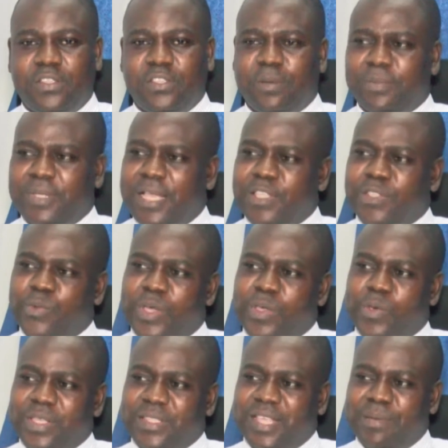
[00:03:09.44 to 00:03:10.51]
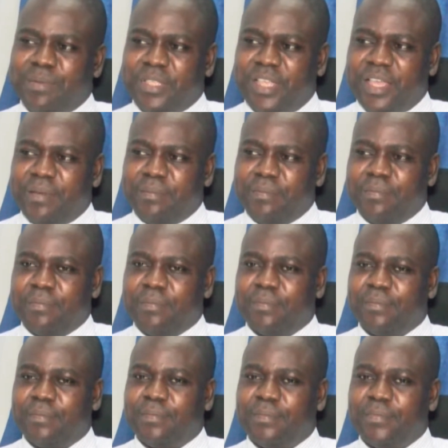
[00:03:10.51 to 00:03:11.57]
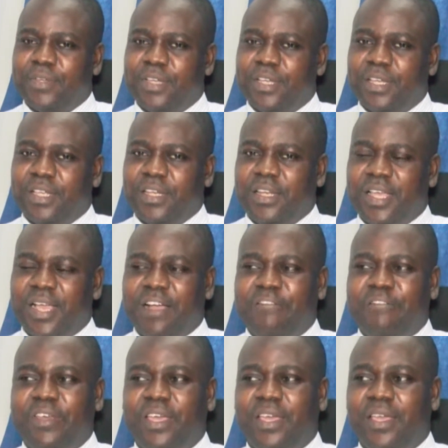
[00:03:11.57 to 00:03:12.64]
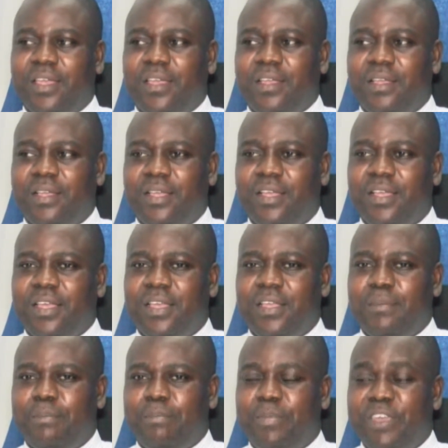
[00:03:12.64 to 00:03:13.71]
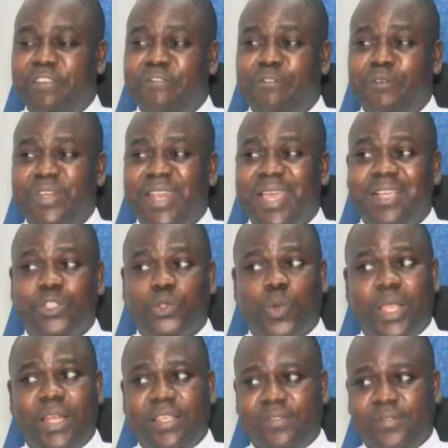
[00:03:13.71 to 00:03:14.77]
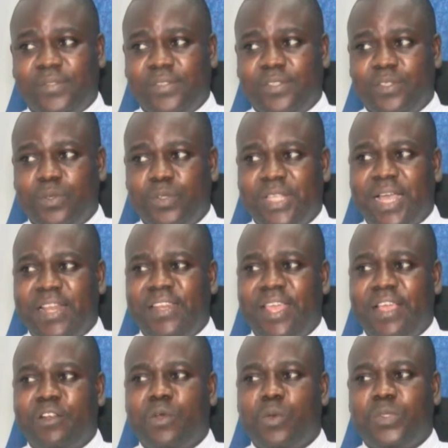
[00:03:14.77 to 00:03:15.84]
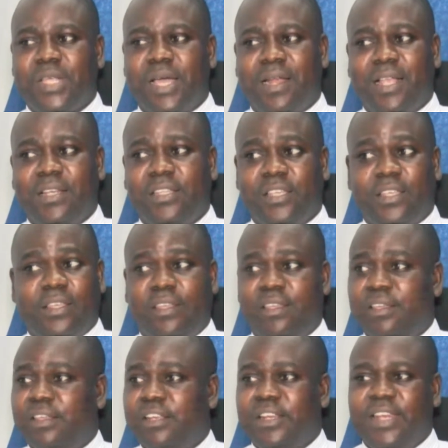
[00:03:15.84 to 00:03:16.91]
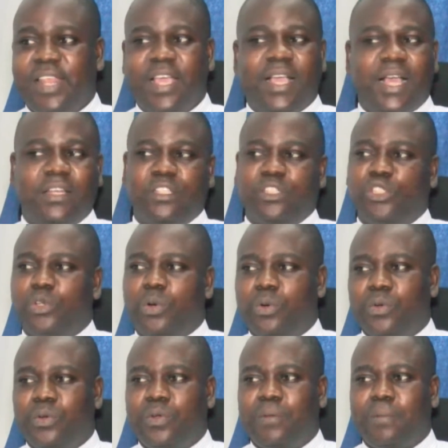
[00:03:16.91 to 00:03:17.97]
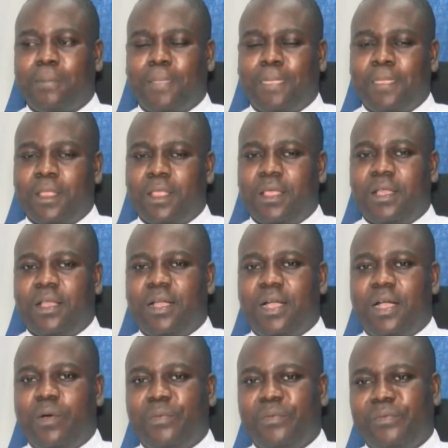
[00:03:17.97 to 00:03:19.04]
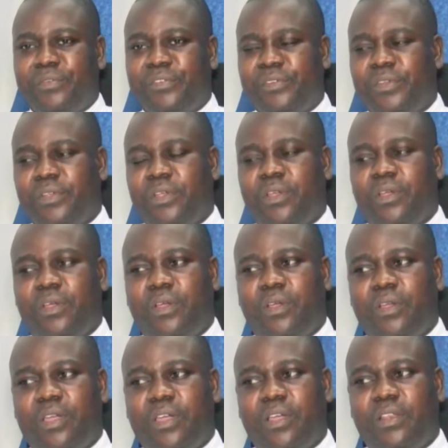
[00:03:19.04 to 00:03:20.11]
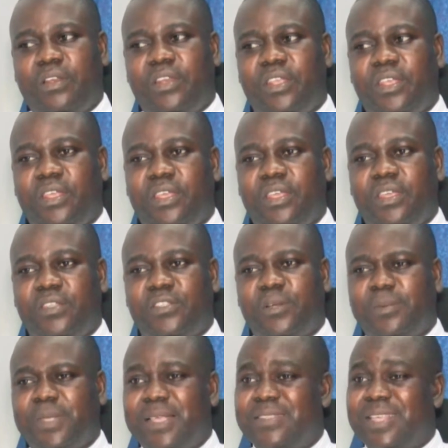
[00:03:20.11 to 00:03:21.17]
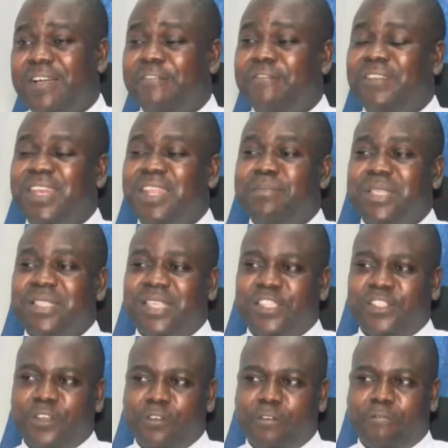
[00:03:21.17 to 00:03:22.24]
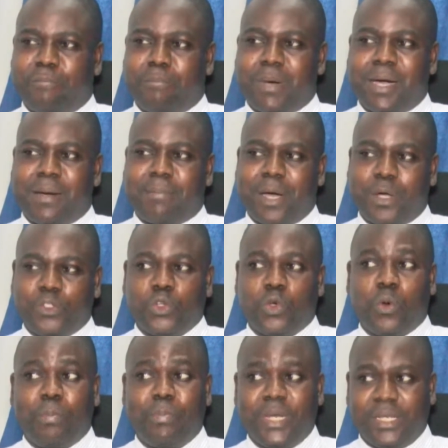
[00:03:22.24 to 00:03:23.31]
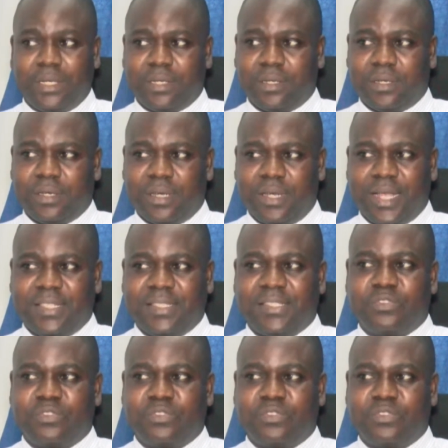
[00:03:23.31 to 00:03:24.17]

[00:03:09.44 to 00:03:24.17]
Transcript: Sometimes when you examine them, they have painful neck swellings. Those are neck nodes around the neck and the jaw. Okay. They sometimes have limitation of mouth opening. That is